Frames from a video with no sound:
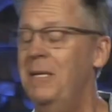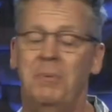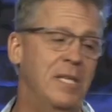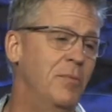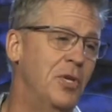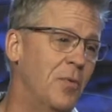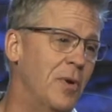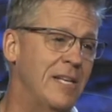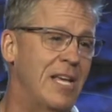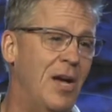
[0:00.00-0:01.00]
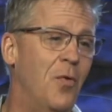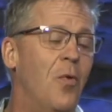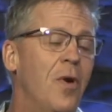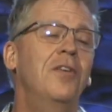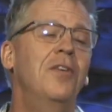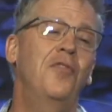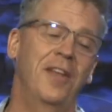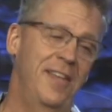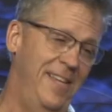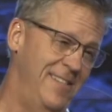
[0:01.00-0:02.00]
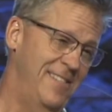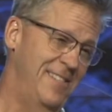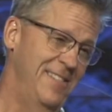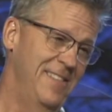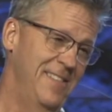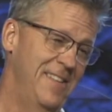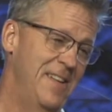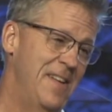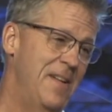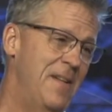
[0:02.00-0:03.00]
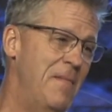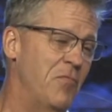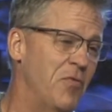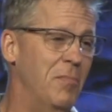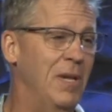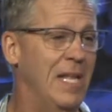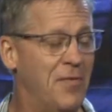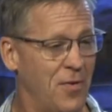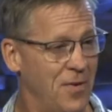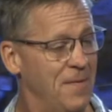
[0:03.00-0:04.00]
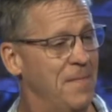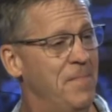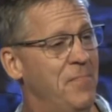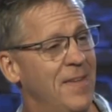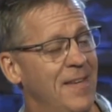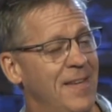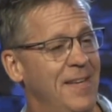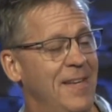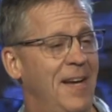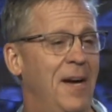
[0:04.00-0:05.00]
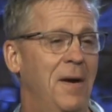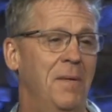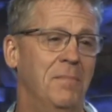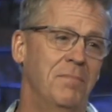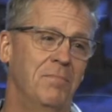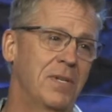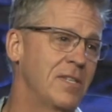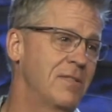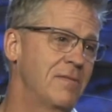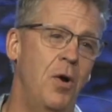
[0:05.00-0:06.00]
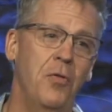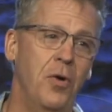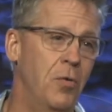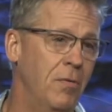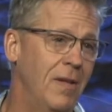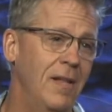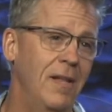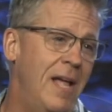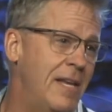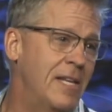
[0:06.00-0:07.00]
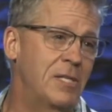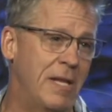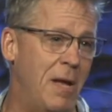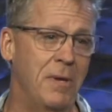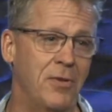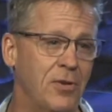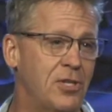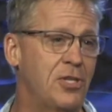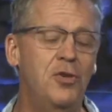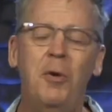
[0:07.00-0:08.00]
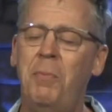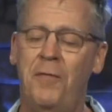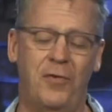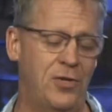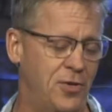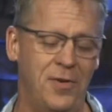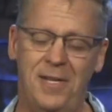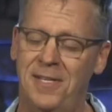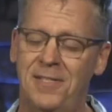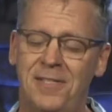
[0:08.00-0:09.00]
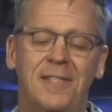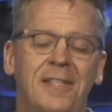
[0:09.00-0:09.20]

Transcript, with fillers: But then when you realize how wonderful it is for the believer, um, because although Linus may not be there, Snoopy for sure is.